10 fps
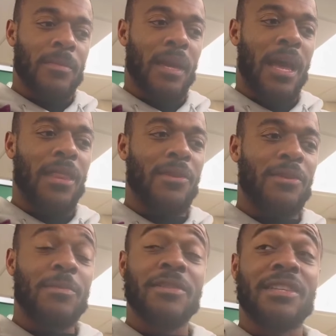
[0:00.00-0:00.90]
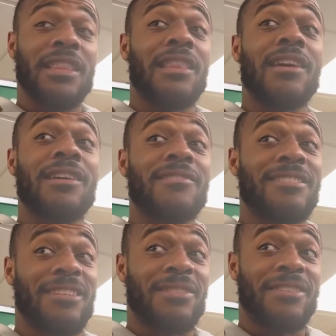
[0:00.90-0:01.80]
I learned how much they love the
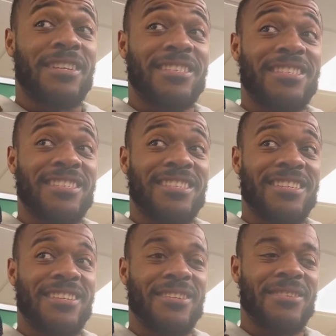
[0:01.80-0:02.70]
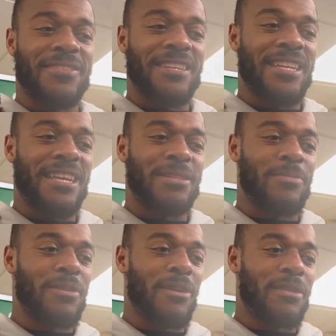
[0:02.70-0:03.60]
Celtics, mm-hmm. you know, and that's
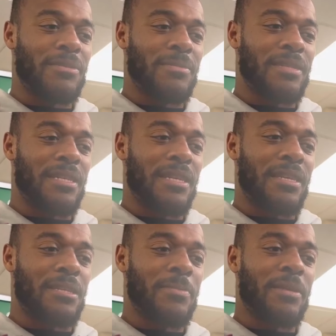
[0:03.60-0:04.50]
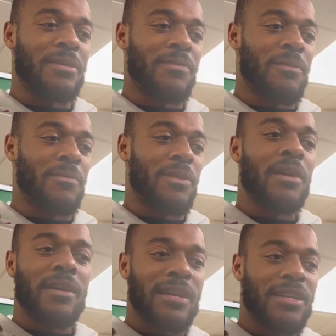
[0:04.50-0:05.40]
pretty awesome to see, especially from
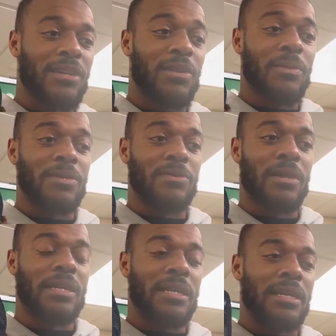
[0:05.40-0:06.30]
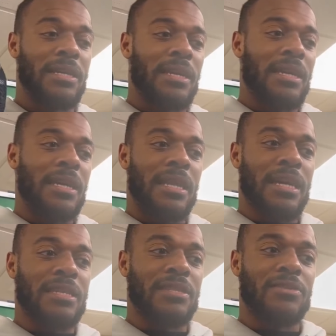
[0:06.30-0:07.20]
young kids all the way to, I did a
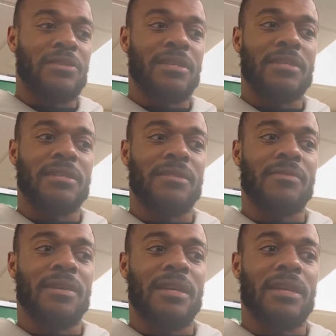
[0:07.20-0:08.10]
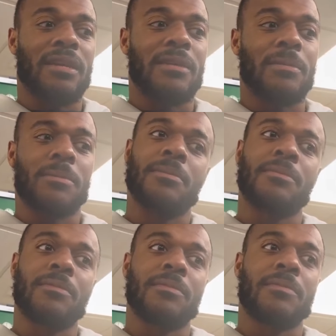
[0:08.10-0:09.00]
senior citizen event
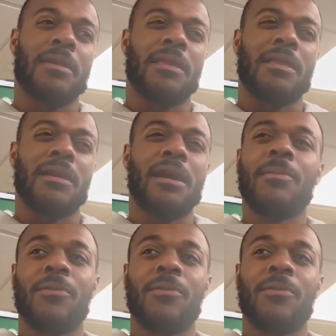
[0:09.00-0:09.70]
a couple